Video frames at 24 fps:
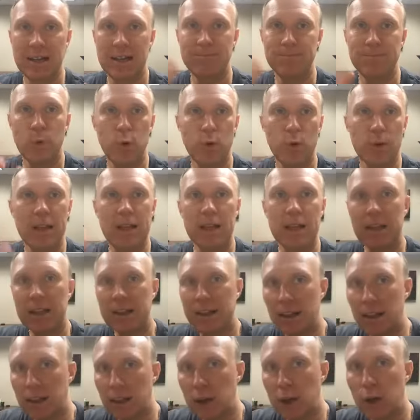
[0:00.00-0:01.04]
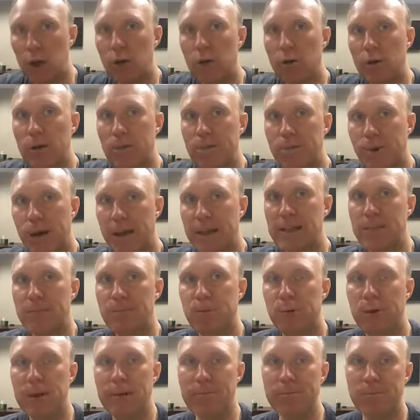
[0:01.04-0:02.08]
or the lower price
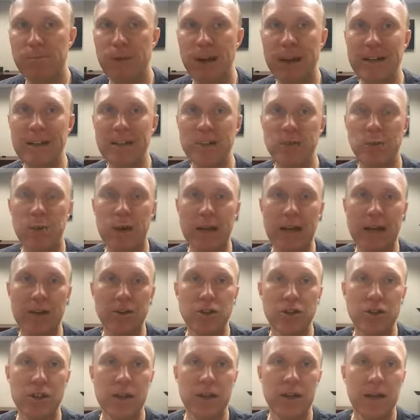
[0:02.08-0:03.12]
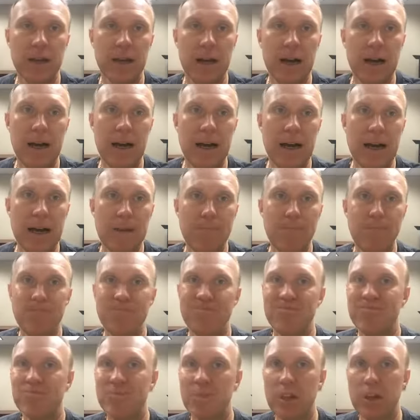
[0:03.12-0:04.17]
point price range,
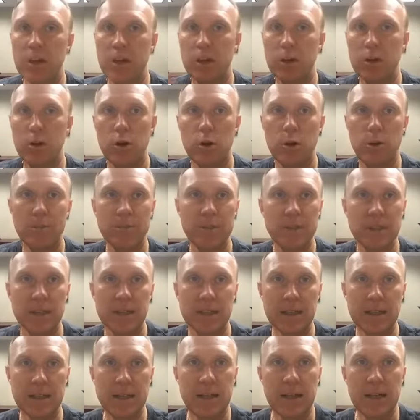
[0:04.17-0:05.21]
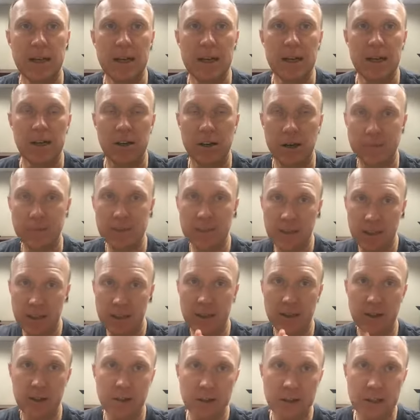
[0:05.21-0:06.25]
homes in, I'm
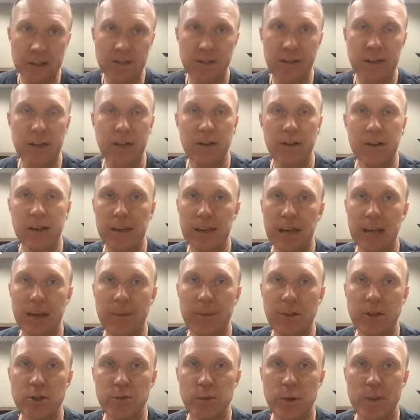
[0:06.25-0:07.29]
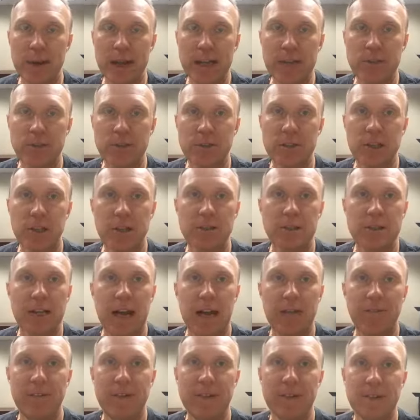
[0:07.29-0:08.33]
sitting doing this video in the Cambridge Remax Results
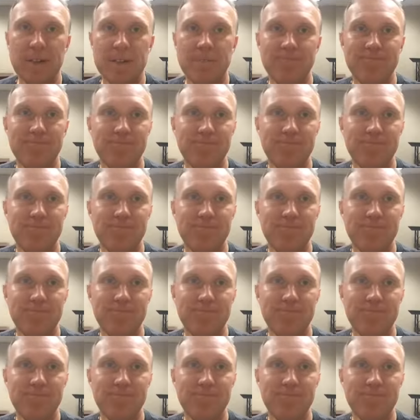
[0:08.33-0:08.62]
office.